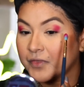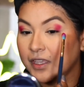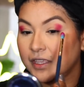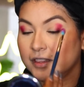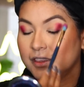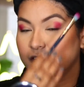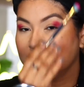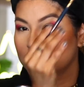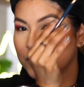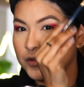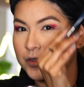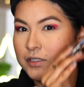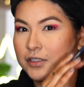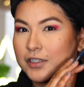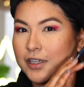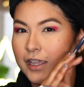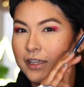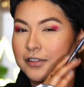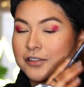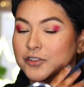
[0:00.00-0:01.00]
and this one
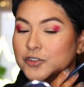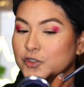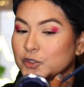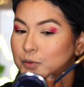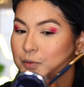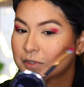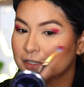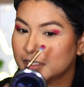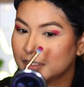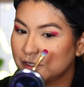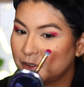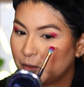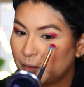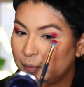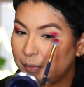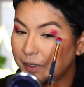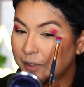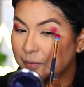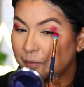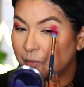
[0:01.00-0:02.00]
kind of droops a little
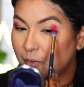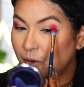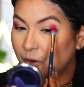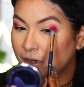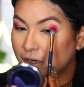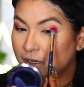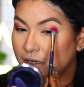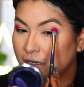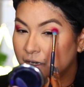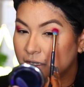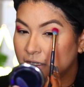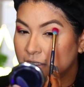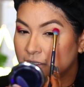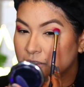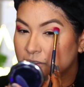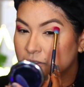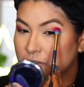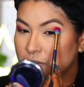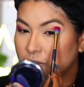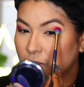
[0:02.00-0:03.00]
bit more
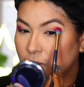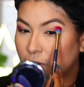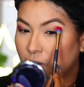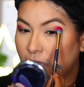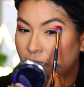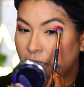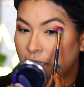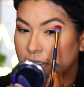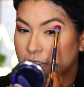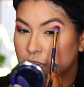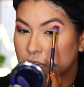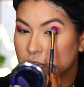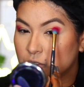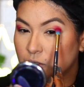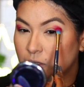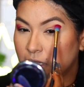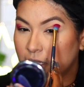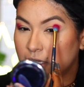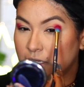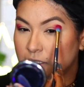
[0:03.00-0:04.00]
so I
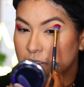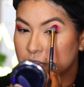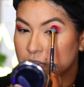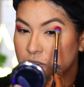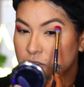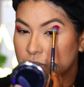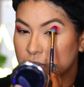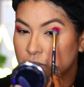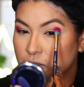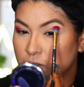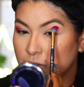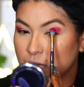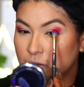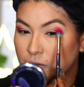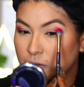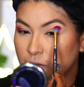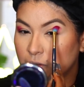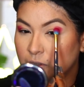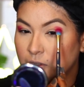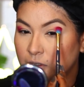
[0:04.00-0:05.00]
try
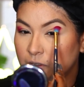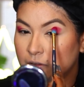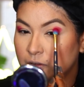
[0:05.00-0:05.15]
to